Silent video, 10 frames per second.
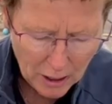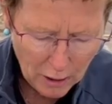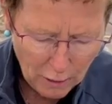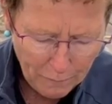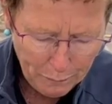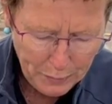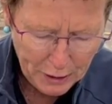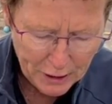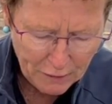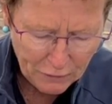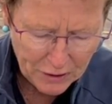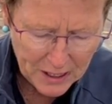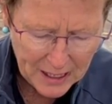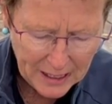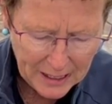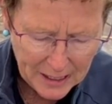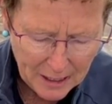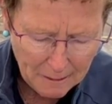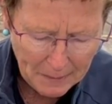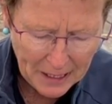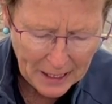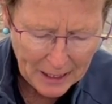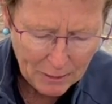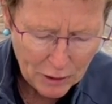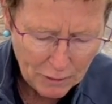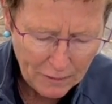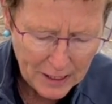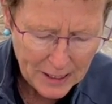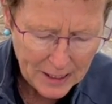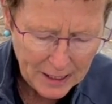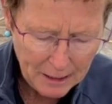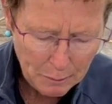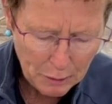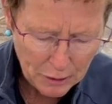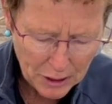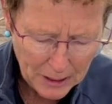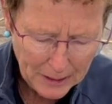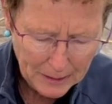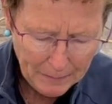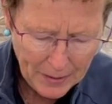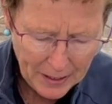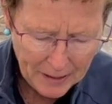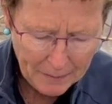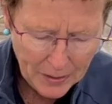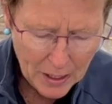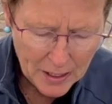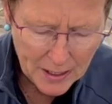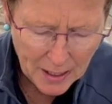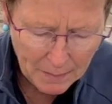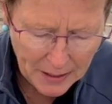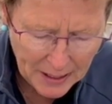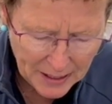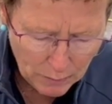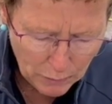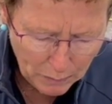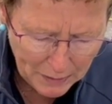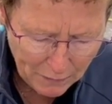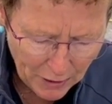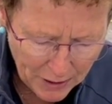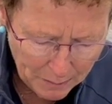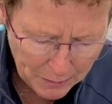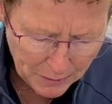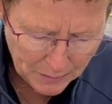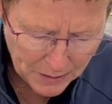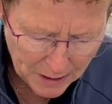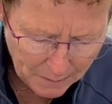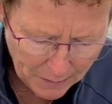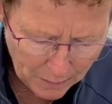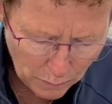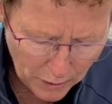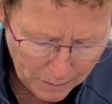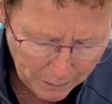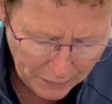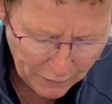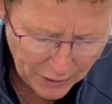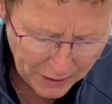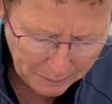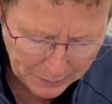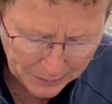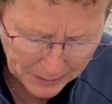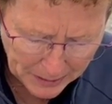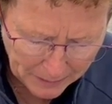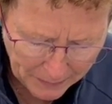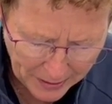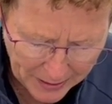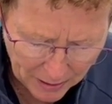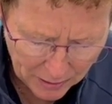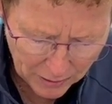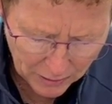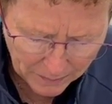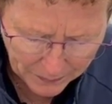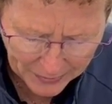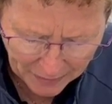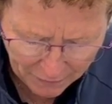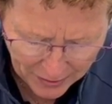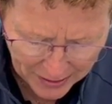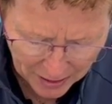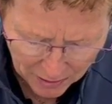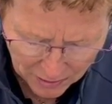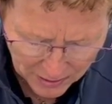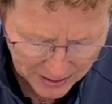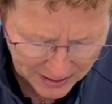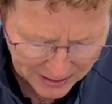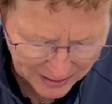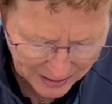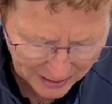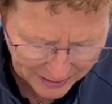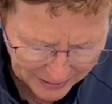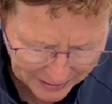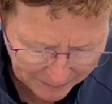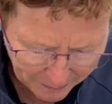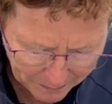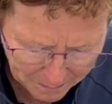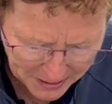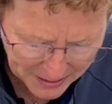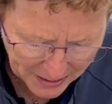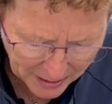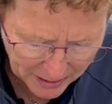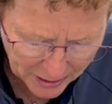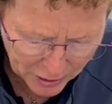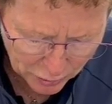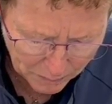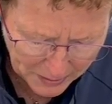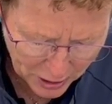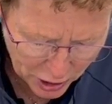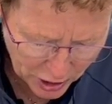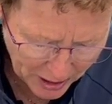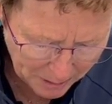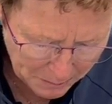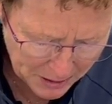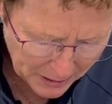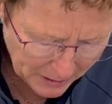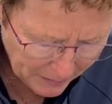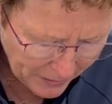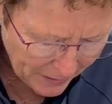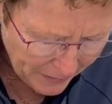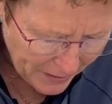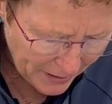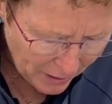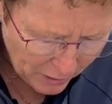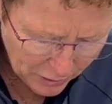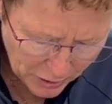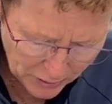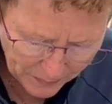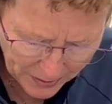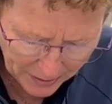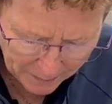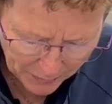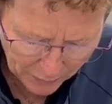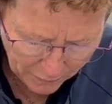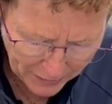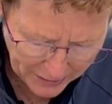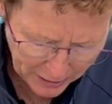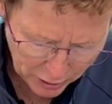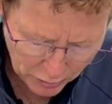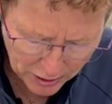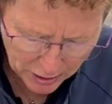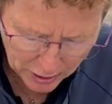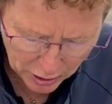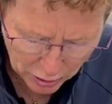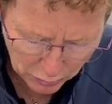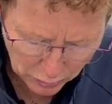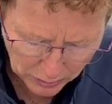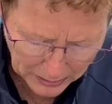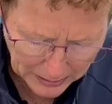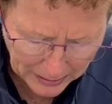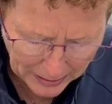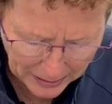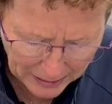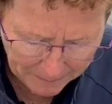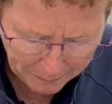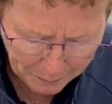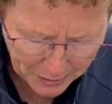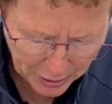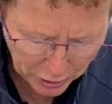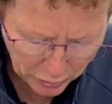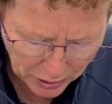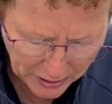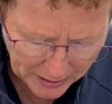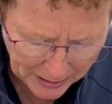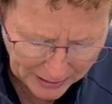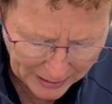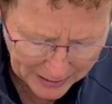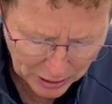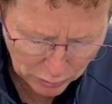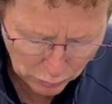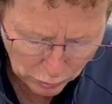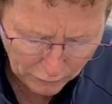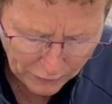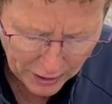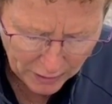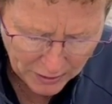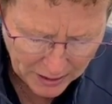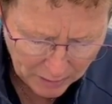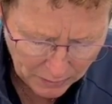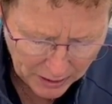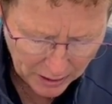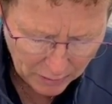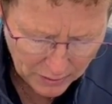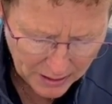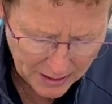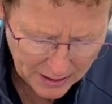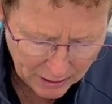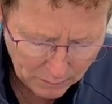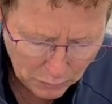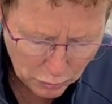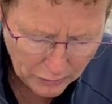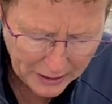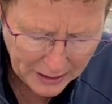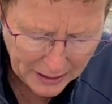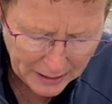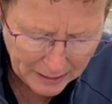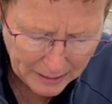of beautiful seeds coming out of this seed pod. Some of these will be viable, some of them won't be viable. If they are slightly miscoloured or misshaped, then they aren't of any use at all. But you can collect all of those. Here we go. There's still more in here.